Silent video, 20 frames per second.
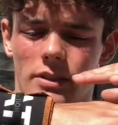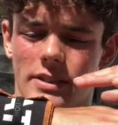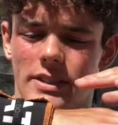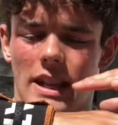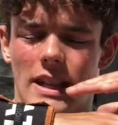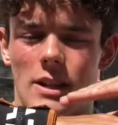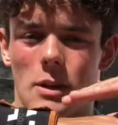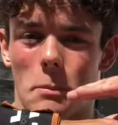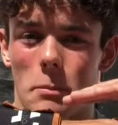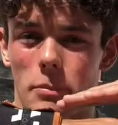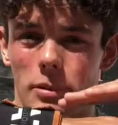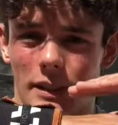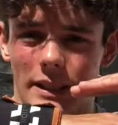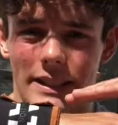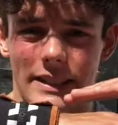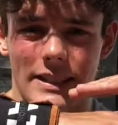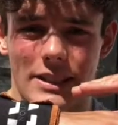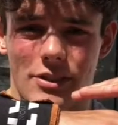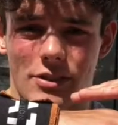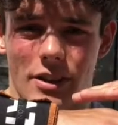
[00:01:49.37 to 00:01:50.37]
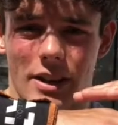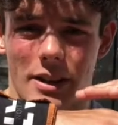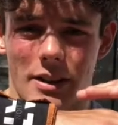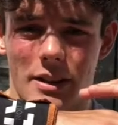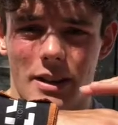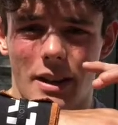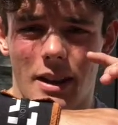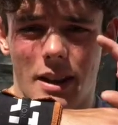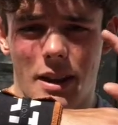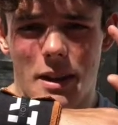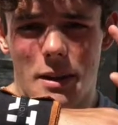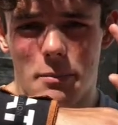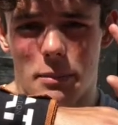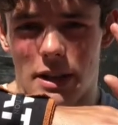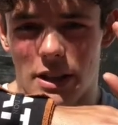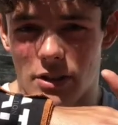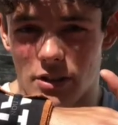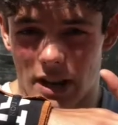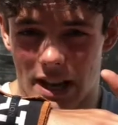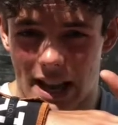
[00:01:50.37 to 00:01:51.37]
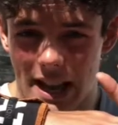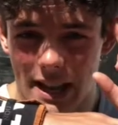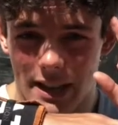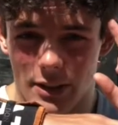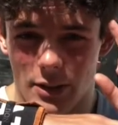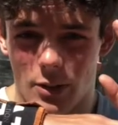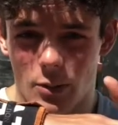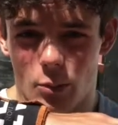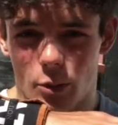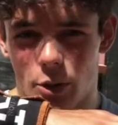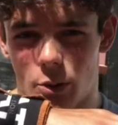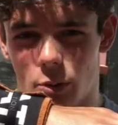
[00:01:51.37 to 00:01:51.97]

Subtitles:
stay completely straight, but in your head what